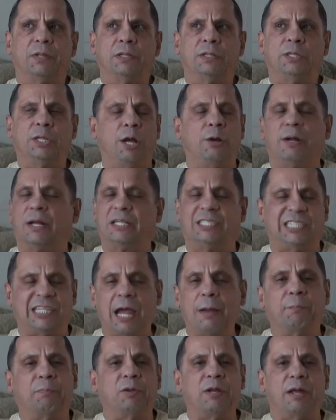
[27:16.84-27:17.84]
they're
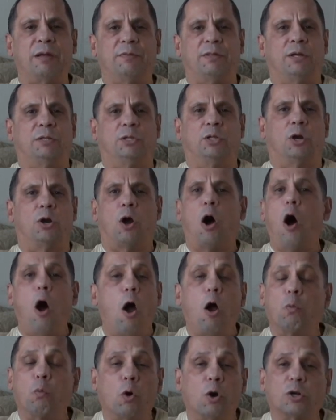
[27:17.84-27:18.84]
exemplary. They're
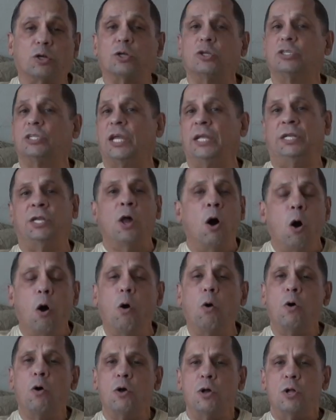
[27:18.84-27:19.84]
hard workers. They
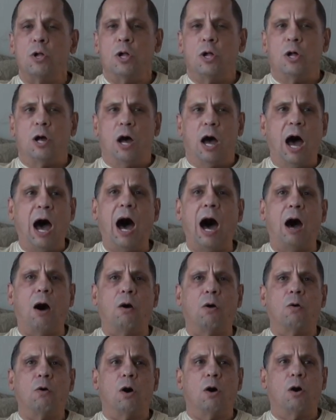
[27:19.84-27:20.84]
know
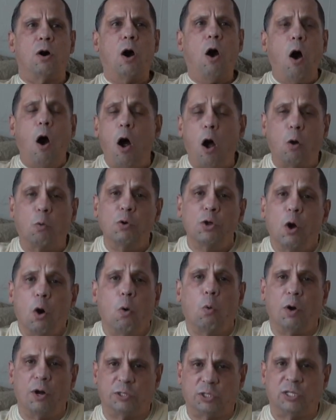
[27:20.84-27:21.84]
how hard we
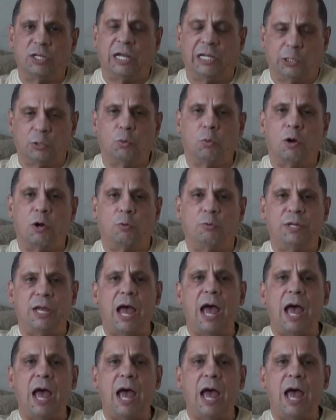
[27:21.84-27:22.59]
all work to get to where we